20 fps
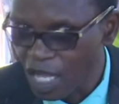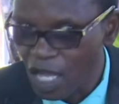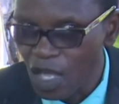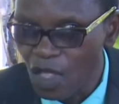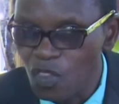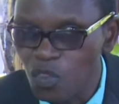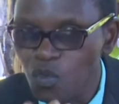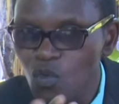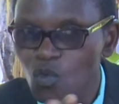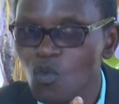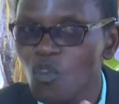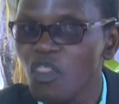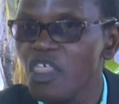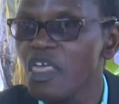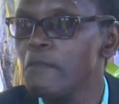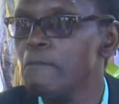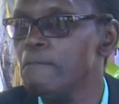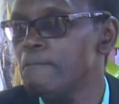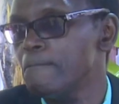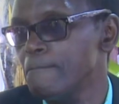is very
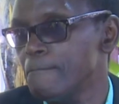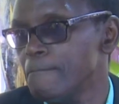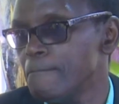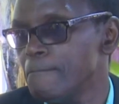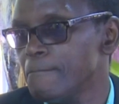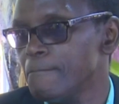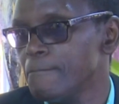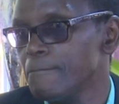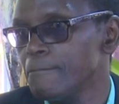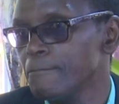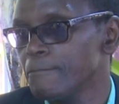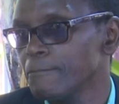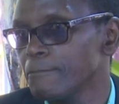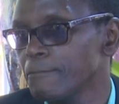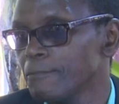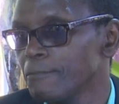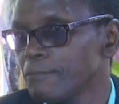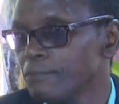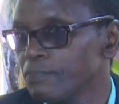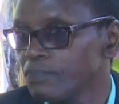important to
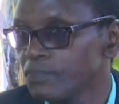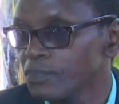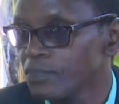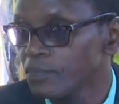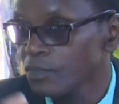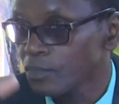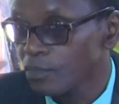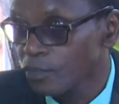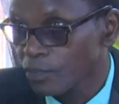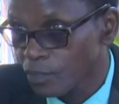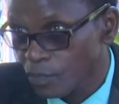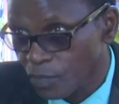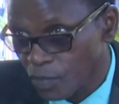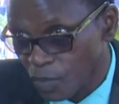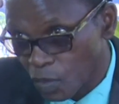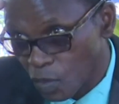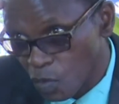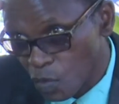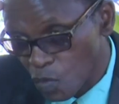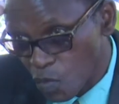them.
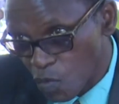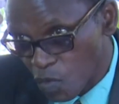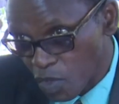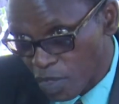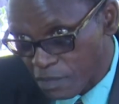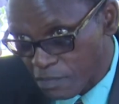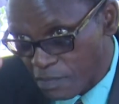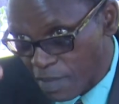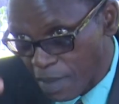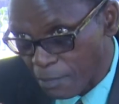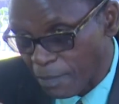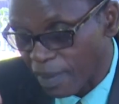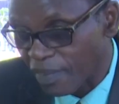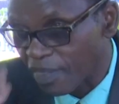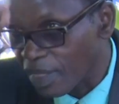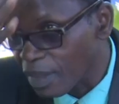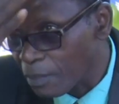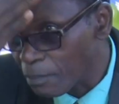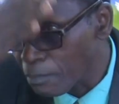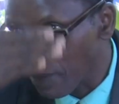So
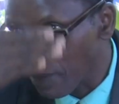remember,